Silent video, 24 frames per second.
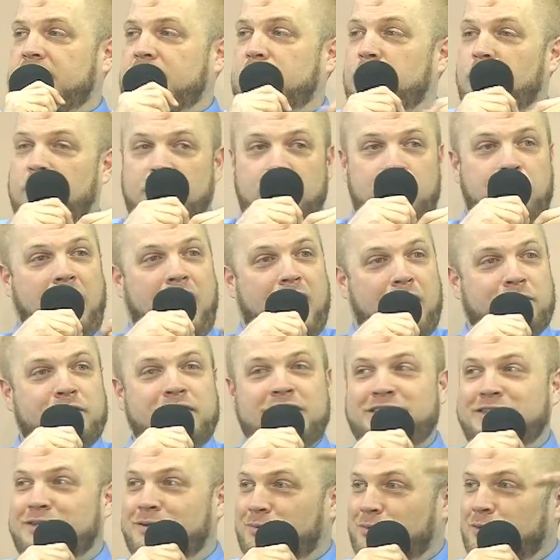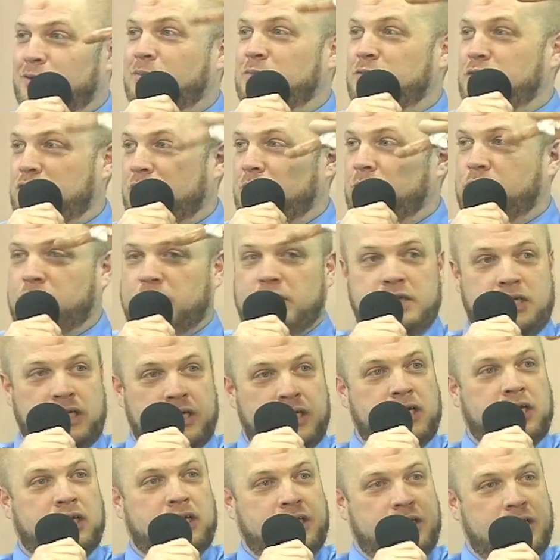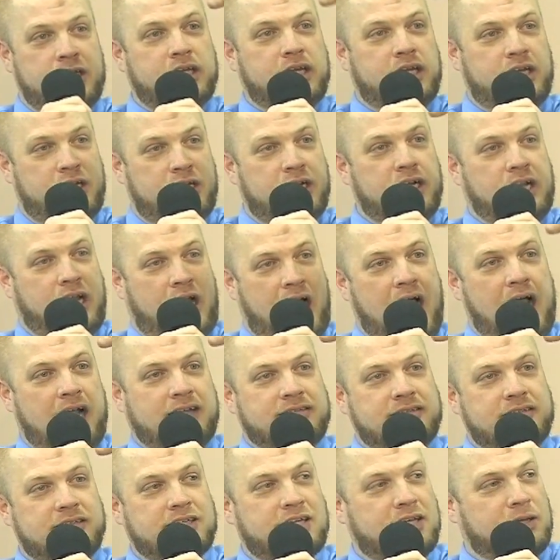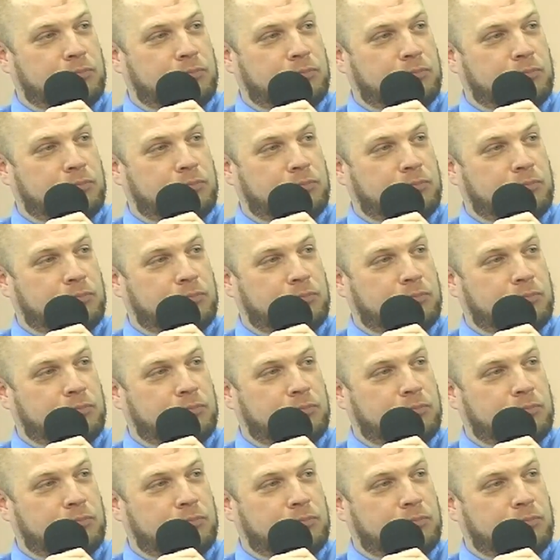You know, the powder in your room you can put in a glass